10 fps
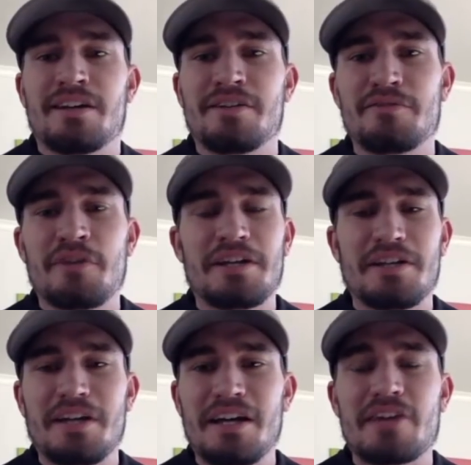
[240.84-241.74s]

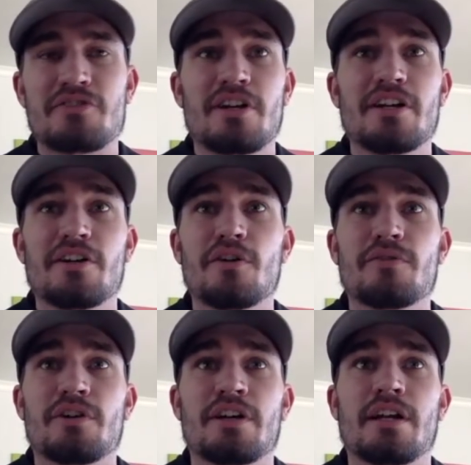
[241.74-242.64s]
frankly, I got traded
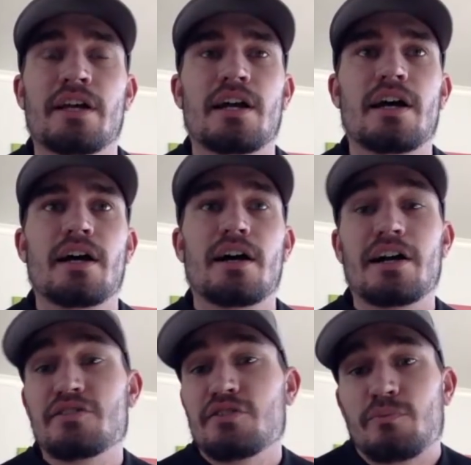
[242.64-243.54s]
over and I
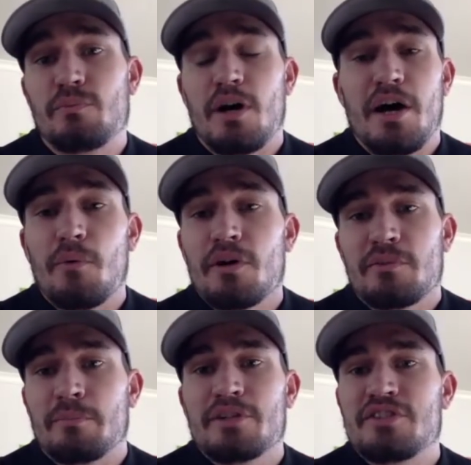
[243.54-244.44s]

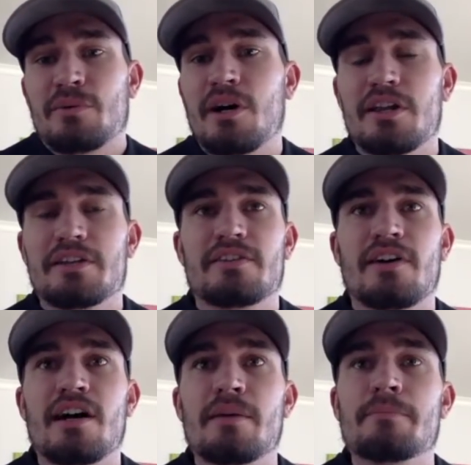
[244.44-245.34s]
wasn't pitching well at the
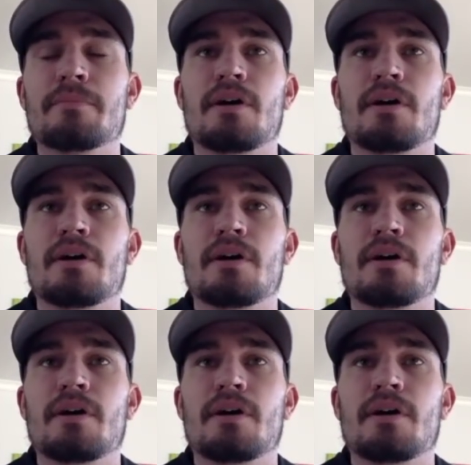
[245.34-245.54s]
time.